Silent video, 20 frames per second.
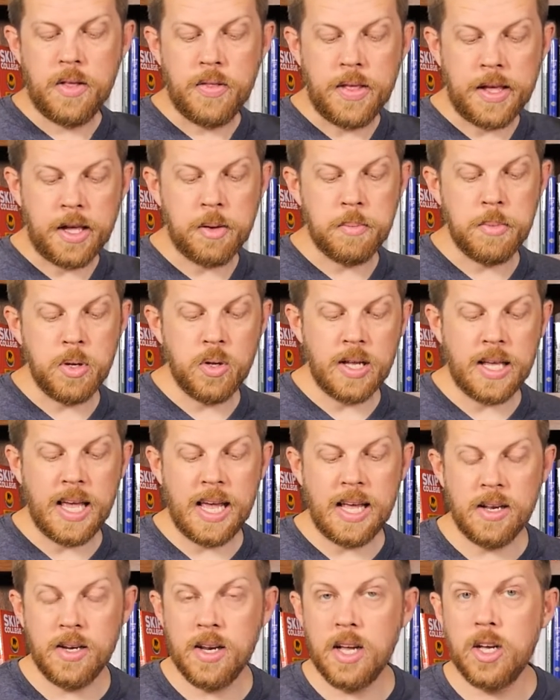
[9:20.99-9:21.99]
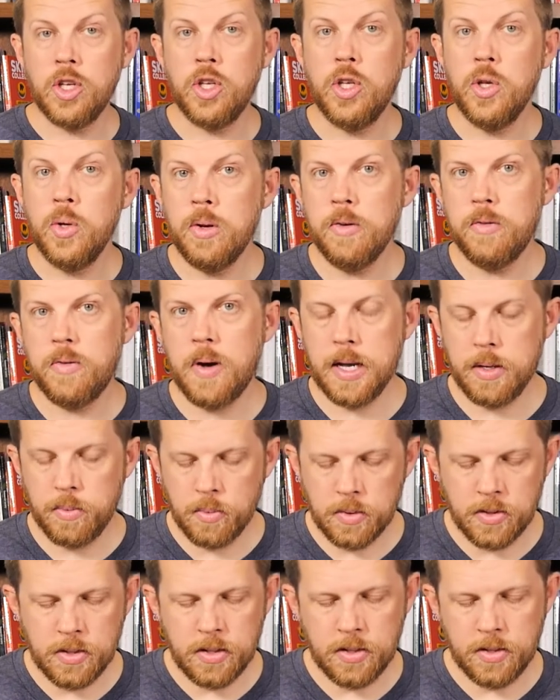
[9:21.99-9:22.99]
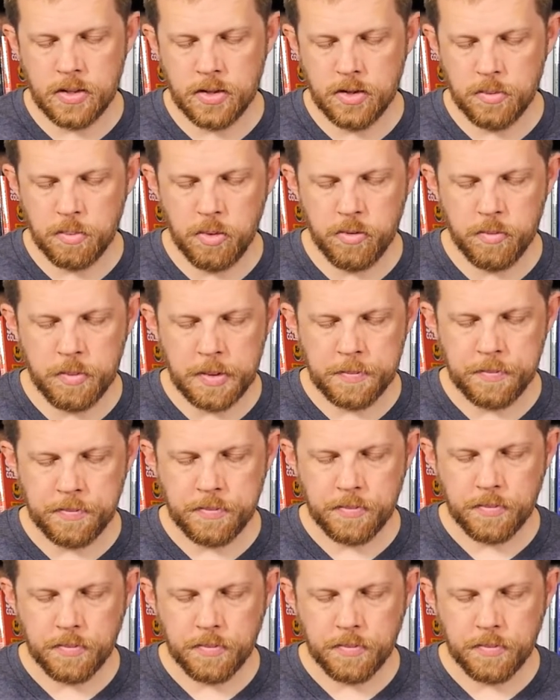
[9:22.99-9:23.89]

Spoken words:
they communicated a unified resistance movement.